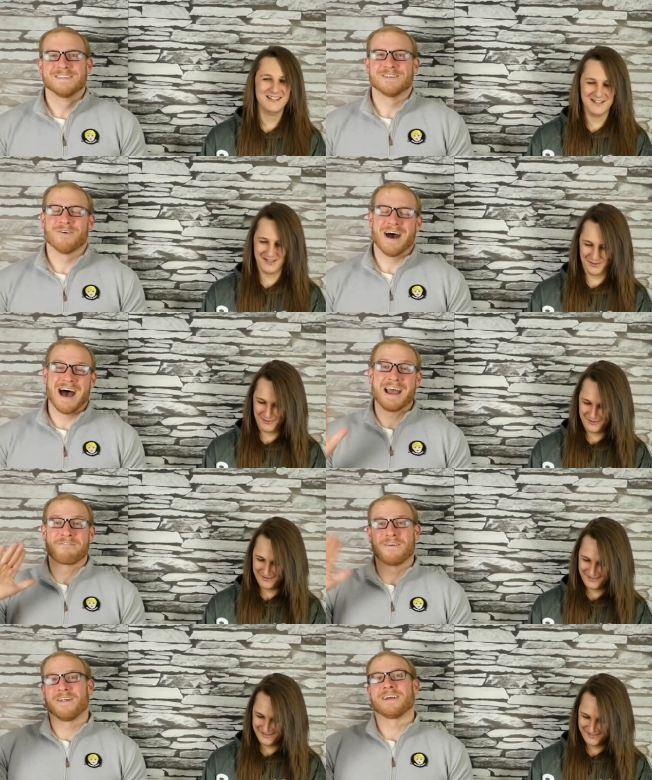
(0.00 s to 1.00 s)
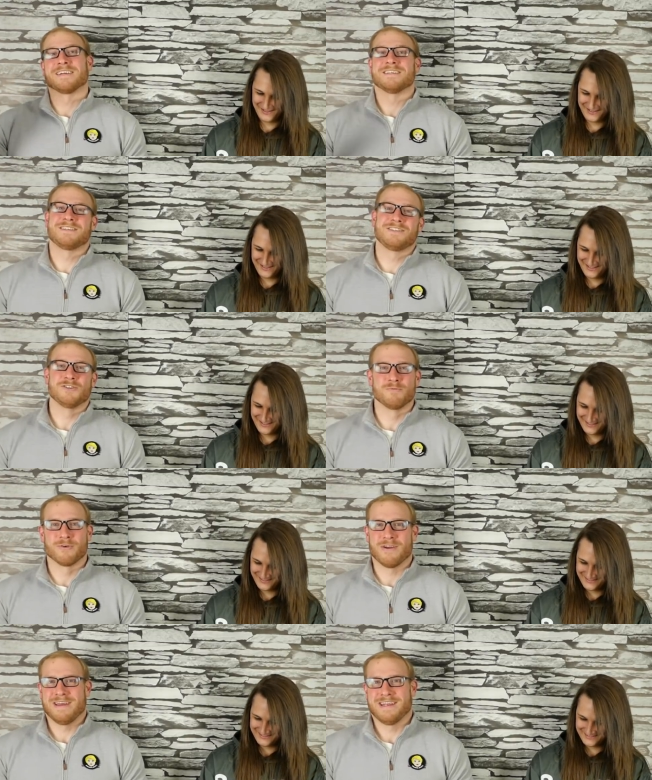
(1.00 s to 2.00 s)
Speaker 1: so I felt like a
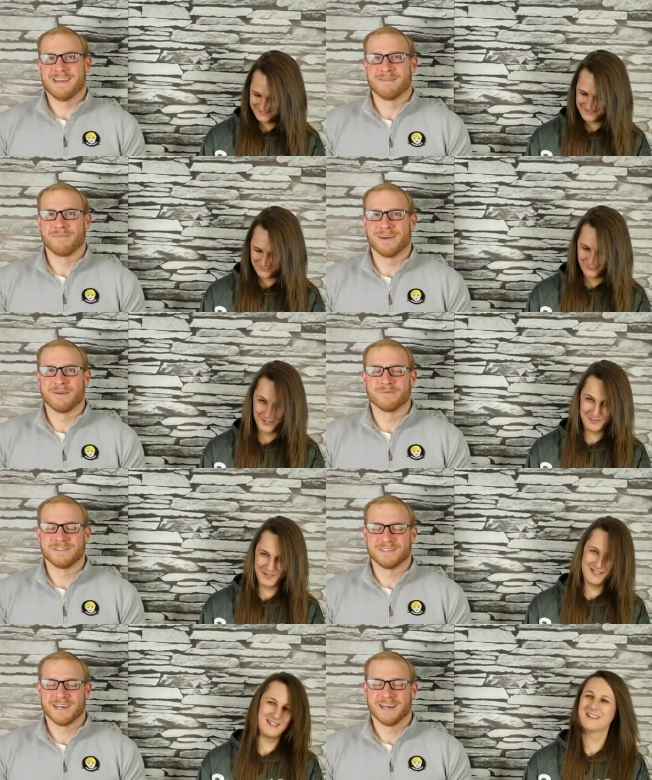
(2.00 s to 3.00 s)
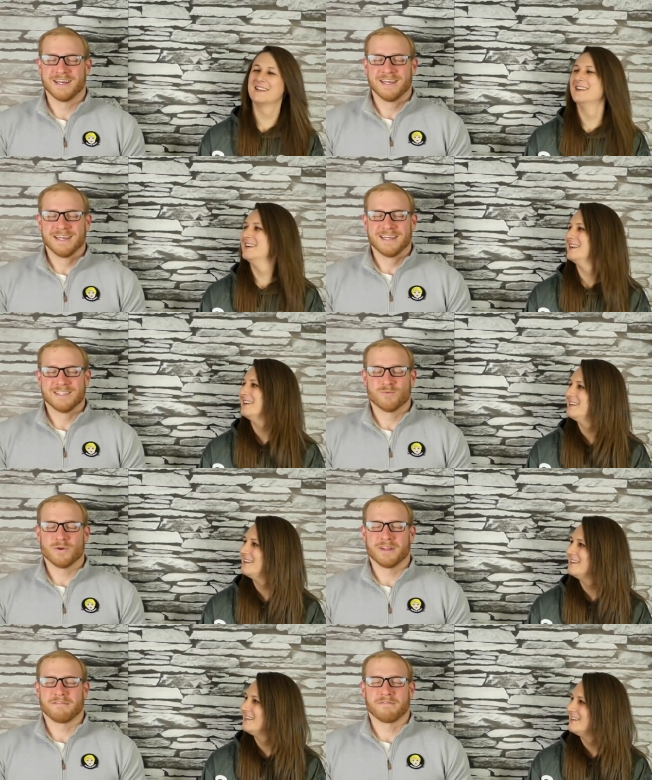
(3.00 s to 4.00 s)
super idiot, but right. it was uh it's
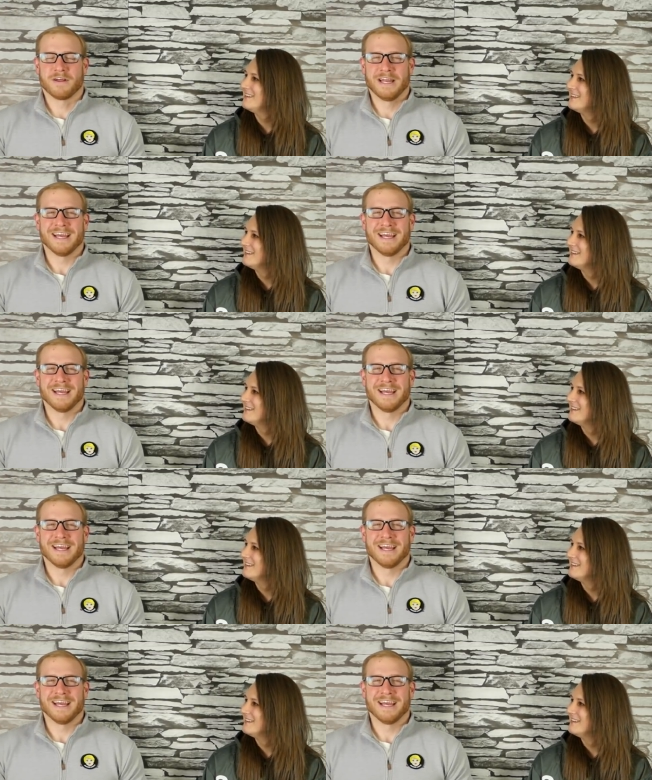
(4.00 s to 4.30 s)
really funny.